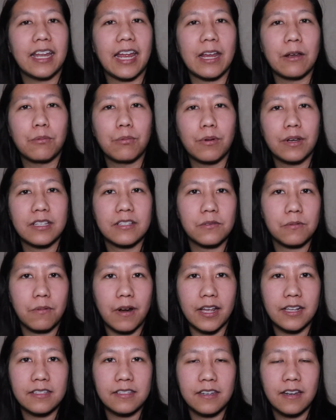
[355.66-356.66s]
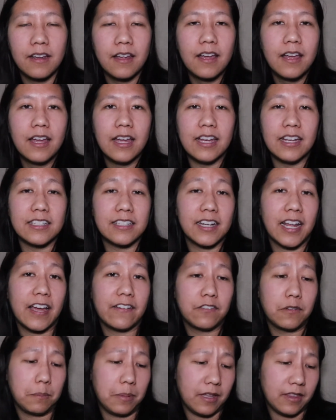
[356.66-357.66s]
a wrist rest. It doesn't have
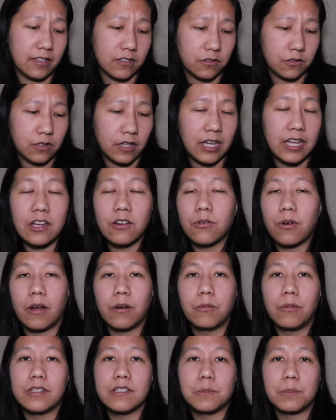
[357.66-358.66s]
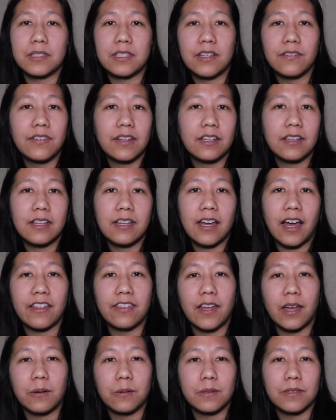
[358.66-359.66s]
to be this Keychron one specifically. I
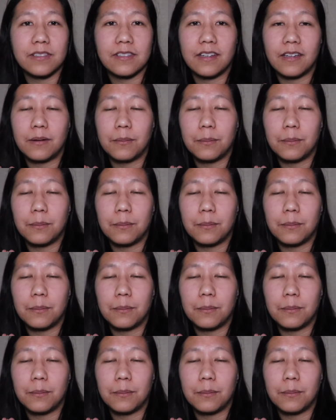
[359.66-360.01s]
thought it was gonna